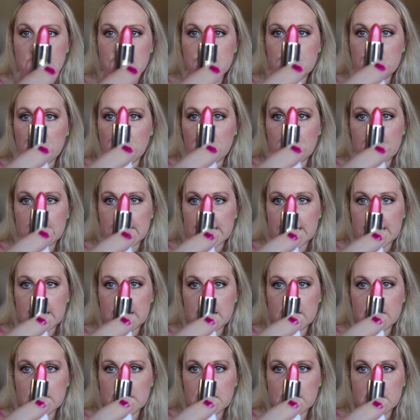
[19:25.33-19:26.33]

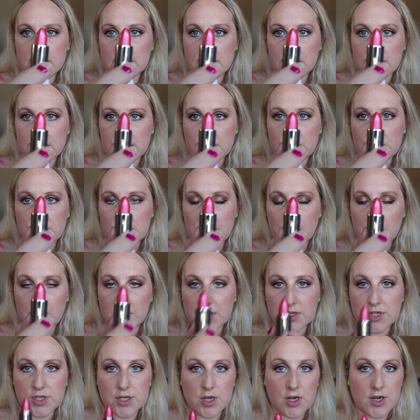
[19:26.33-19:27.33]
shiny, like
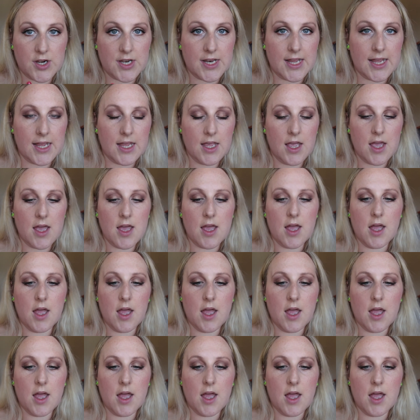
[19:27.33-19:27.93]
shimmer shiny.